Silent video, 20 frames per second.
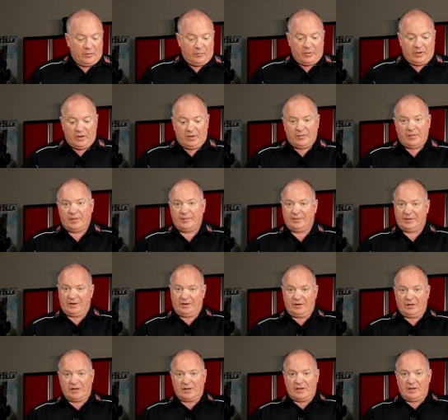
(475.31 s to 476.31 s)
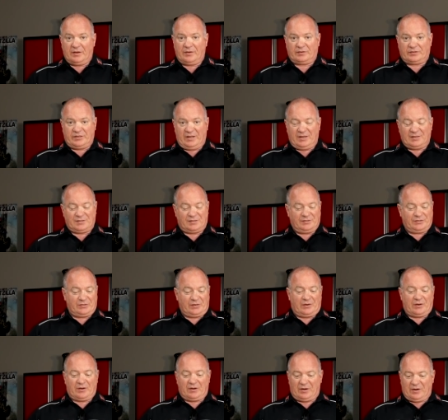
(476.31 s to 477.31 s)
Well, there you go. Chances
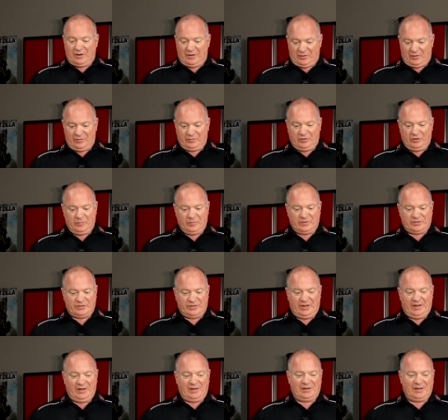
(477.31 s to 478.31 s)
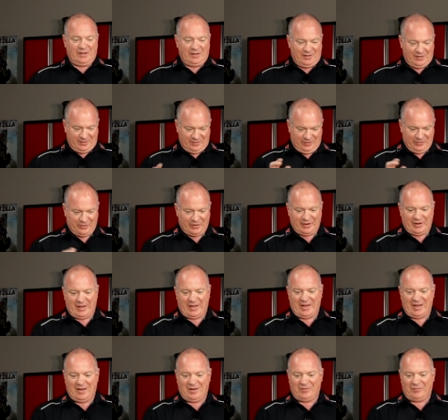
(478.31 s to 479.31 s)
are on your machine, you're going to
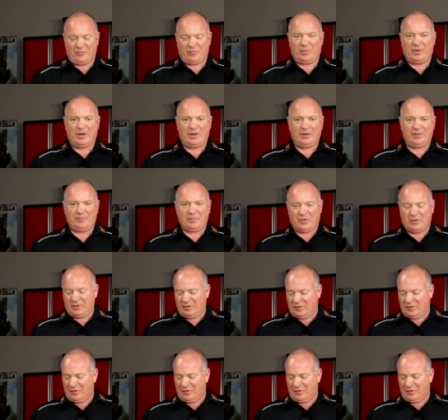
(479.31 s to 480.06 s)
have one